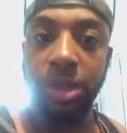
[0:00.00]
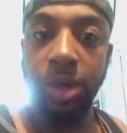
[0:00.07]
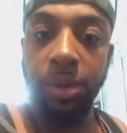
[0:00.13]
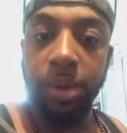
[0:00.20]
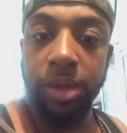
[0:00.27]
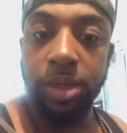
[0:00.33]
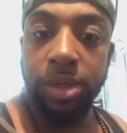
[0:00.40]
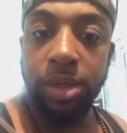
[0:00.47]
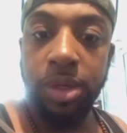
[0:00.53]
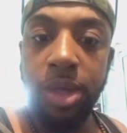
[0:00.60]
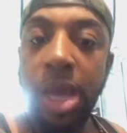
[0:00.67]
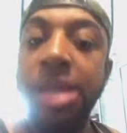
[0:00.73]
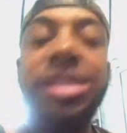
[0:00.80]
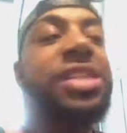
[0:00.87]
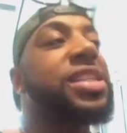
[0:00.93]
me do it.
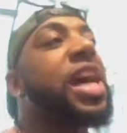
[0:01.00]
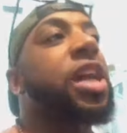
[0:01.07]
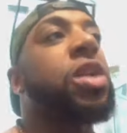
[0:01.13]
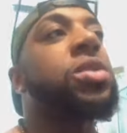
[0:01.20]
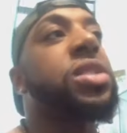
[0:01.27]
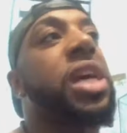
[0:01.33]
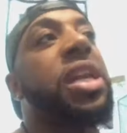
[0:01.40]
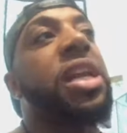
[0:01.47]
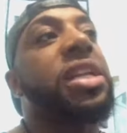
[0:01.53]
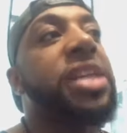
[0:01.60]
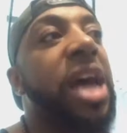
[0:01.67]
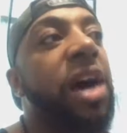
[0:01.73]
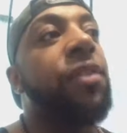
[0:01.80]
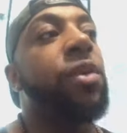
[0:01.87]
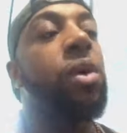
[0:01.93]
Just like you say the
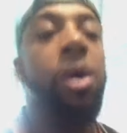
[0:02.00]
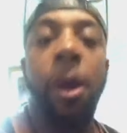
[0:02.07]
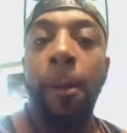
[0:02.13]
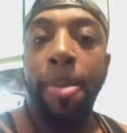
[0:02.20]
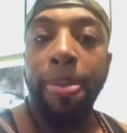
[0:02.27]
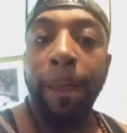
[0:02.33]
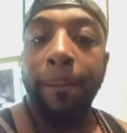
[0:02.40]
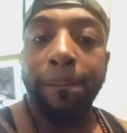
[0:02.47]
devil